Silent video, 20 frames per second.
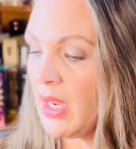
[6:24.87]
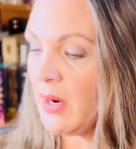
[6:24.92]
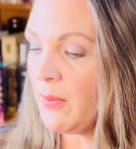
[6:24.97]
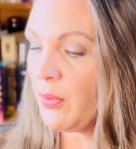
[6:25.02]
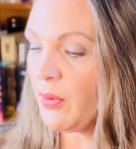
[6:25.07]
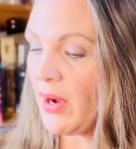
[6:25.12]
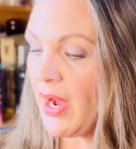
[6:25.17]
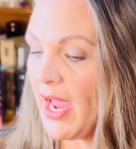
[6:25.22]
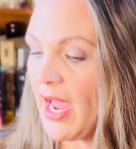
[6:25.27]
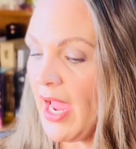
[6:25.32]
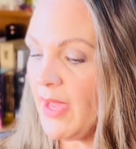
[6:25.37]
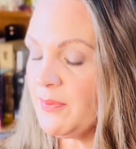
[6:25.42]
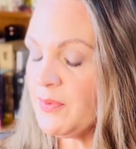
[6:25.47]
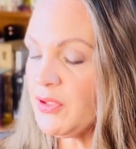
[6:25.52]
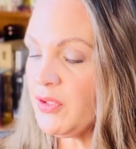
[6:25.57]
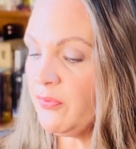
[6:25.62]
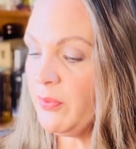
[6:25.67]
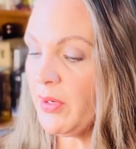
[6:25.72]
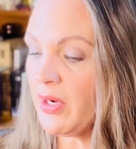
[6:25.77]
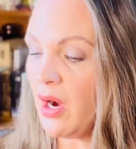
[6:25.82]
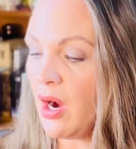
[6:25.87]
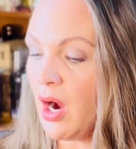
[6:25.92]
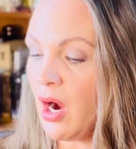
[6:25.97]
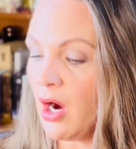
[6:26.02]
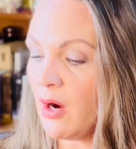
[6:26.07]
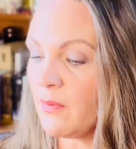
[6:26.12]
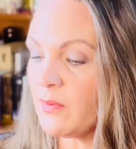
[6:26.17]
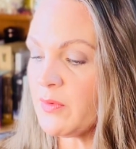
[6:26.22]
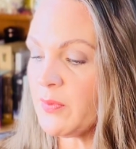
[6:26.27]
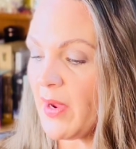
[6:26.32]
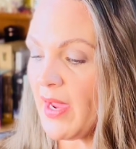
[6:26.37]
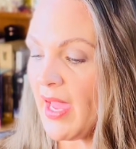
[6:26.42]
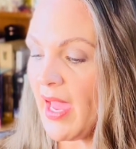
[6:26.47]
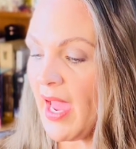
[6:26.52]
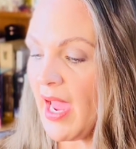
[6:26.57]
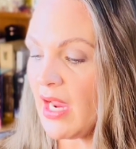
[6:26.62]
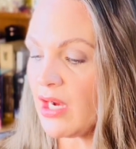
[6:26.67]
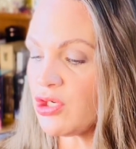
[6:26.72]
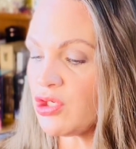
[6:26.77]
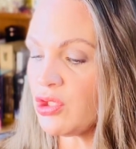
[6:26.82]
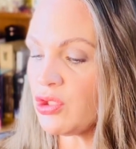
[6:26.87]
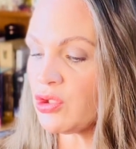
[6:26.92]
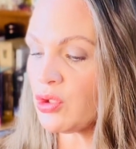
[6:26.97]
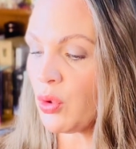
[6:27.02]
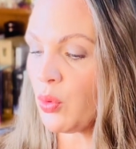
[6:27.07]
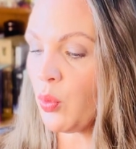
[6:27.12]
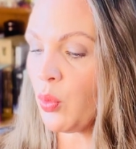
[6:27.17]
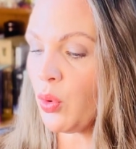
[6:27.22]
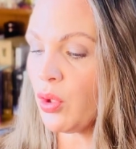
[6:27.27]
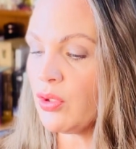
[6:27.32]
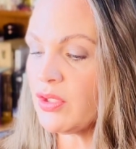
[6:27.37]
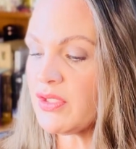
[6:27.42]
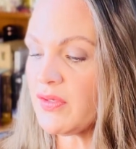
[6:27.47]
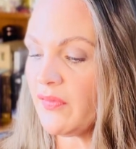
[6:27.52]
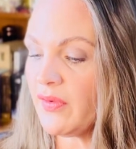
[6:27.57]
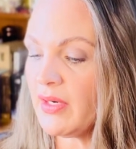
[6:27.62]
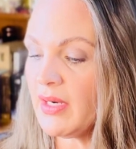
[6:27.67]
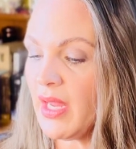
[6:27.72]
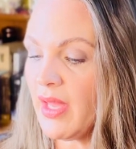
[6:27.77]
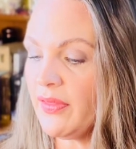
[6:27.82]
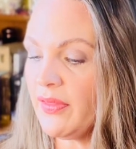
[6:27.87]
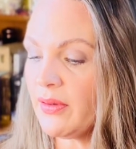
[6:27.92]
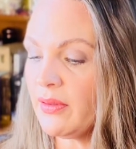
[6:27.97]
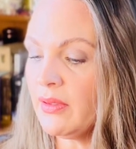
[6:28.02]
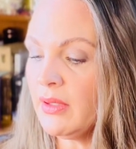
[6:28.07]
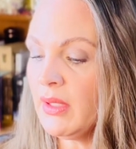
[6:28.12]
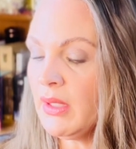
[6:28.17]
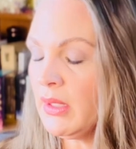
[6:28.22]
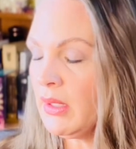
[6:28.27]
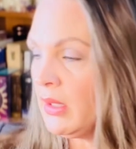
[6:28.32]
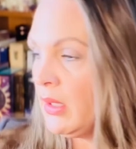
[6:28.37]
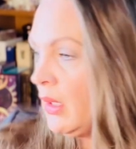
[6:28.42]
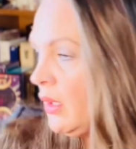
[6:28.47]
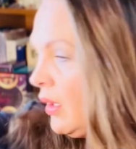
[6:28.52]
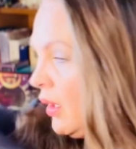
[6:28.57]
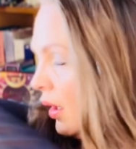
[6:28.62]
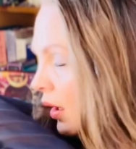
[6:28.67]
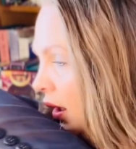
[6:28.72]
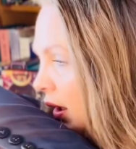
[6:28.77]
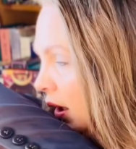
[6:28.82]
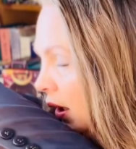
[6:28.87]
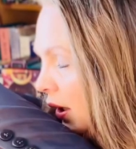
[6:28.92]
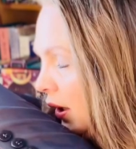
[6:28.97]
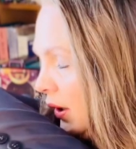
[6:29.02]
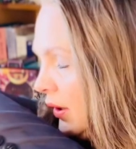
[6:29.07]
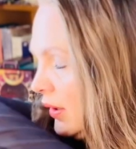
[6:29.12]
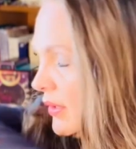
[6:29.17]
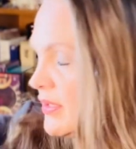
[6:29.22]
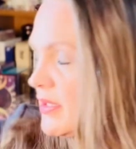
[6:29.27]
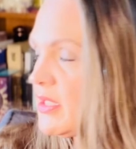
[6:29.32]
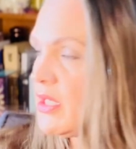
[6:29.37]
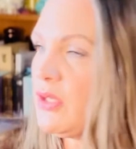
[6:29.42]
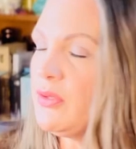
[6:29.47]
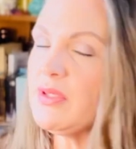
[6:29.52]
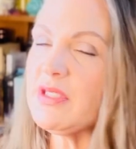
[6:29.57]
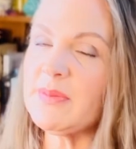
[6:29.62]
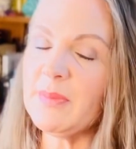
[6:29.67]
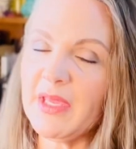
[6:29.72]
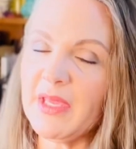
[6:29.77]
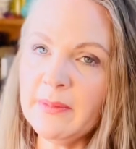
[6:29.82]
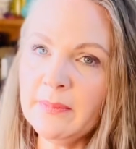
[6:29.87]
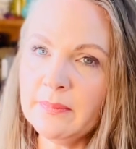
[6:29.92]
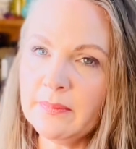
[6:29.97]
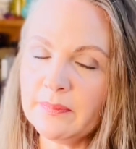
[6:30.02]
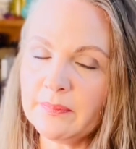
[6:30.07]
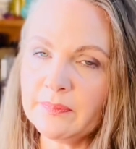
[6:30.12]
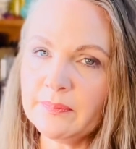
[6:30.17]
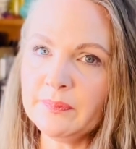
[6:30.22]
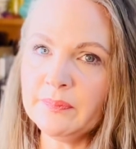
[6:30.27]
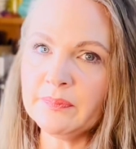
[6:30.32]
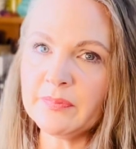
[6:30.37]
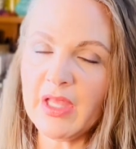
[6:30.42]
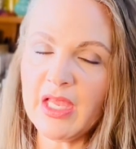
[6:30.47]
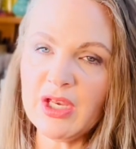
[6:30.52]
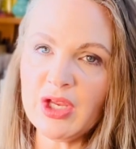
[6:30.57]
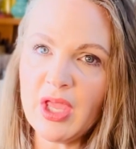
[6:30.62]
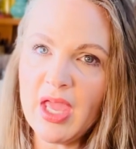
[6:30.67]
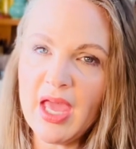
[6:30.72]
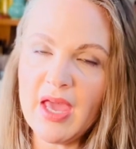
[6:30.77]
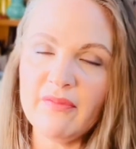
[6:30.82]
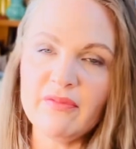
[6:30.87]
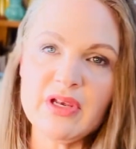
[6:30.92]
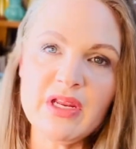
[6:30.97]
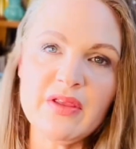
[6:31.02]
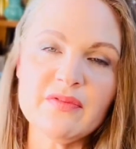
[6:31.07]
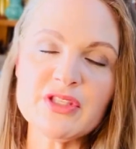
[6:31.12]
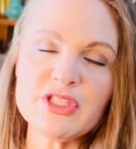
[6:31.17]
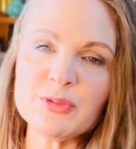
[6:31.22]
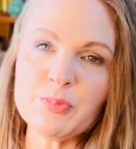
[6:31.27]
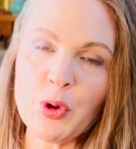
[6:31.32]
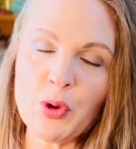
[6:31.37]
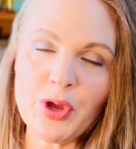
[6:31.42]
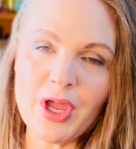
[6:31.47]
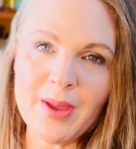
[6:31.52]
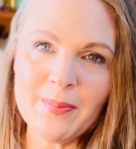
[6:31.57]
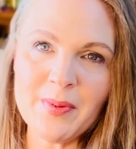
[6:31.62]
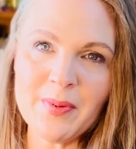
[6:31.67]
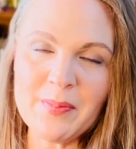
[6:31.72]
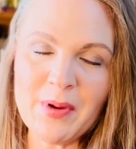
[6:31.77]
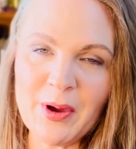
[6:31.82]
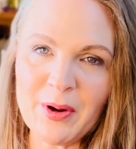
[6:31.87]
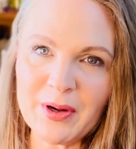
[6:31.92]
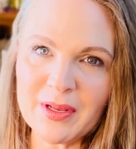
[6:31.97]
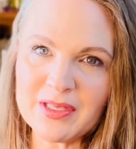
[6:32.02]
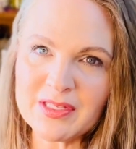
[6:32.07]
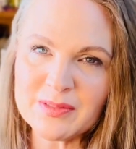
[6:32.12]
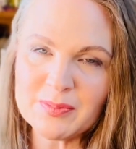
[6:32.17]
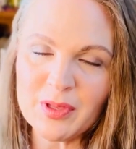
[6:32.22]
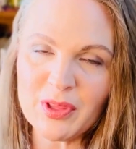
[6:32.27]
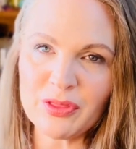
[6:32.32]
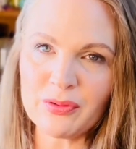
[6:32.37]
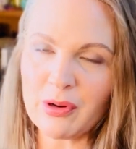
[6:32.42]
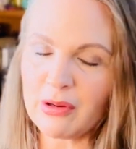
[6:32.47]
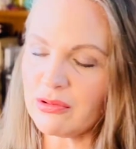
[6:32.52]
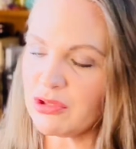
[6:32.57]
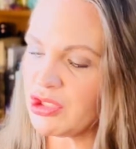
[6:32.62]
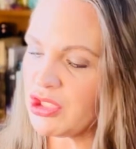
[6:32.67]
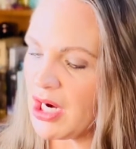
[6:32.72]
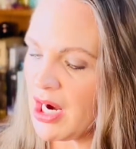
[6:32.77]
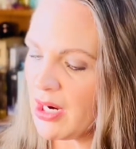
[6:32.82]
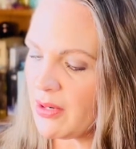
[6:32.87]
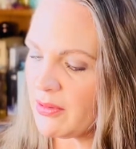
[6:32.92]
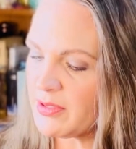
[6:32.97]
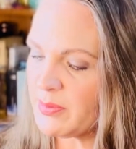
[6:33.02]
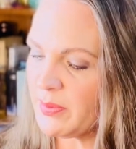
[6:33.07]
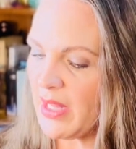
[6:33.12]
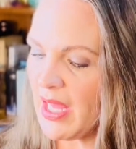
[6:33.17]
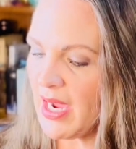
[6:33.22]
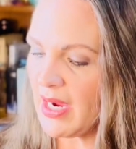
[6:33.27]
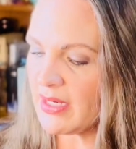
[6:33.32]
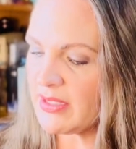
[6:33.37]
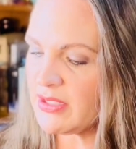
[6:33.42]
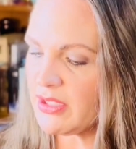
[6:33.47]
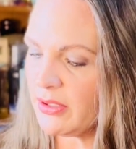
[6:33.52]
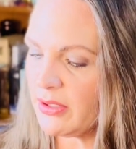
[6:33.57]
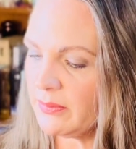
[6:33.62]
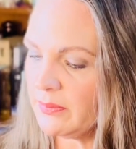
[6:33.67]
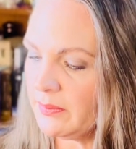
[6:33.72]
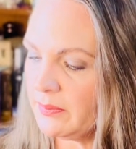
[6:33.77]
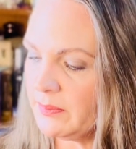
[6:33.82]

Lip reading: Perhaps you've been harmed by actions or words of another, excuse me, and you haven't even spoke up about it because my throat chakra is blocked here.